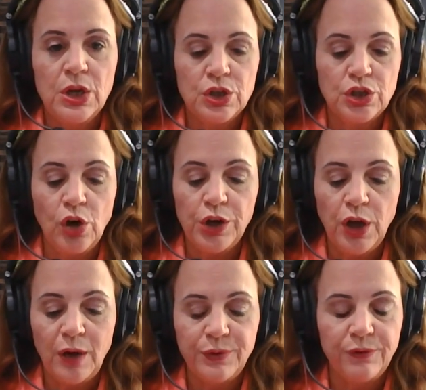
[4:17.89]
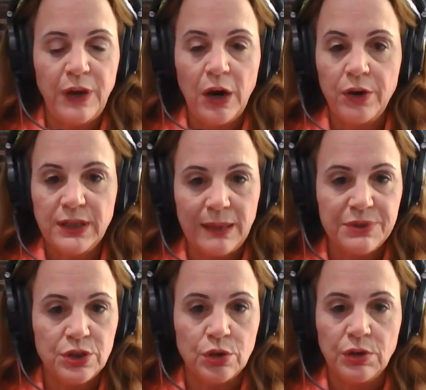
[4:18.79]
starting off with varying
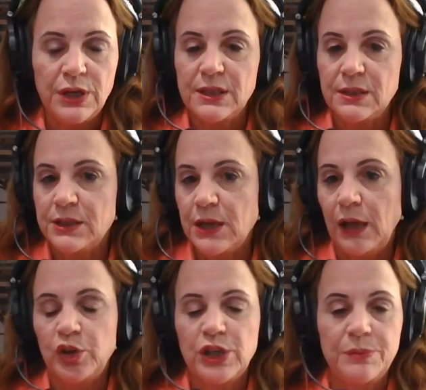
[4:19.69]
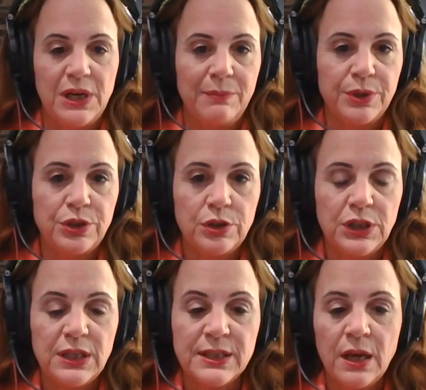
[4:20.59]
types of degrees and scholarships and
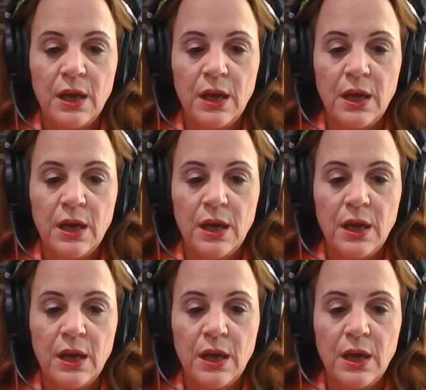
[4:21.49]
opportunities